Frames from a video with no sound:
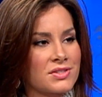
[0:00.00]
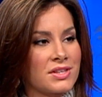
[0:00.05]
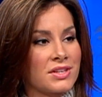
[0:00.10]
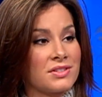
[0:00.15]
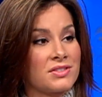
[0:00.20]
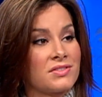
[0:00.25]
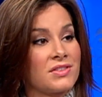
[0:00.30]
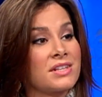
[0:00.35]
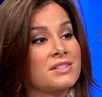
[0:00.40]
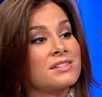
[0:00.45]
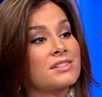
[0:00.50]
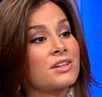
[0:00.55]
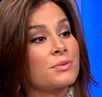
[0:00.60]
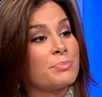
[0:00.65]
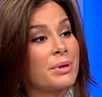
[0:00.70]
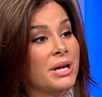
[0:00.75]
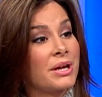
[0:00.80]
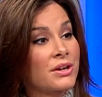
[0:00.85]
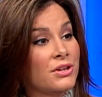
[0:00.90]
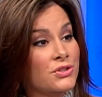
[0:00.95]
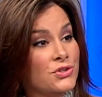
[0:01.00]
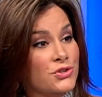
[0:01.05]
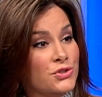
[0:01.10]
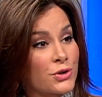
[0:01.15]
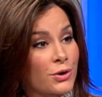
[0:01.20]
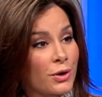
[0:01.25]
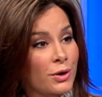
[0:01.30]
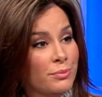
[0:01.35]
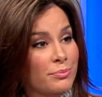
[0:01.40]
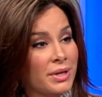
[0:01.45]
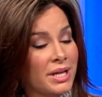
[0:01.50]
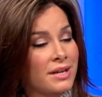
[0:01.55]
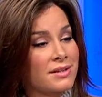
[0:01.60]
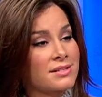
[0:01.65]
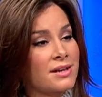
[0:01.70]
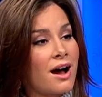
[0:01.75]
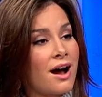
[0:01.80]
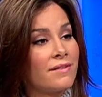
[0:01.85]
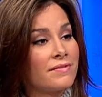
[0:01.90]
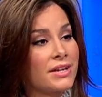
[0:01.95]
that, that's the big concern
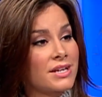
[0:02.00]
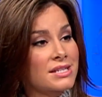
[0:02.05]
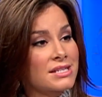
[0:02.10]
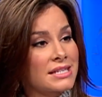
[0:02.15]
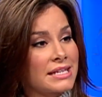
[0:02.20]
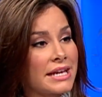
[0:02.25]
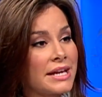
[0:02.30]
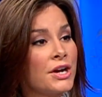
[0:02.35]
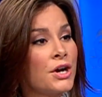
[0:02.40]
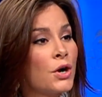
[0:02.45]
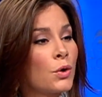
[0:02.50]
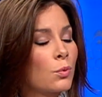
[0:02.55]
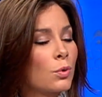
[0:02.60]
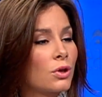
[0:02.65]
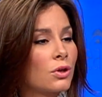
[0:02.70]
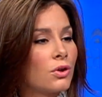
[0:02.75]
because obviously we're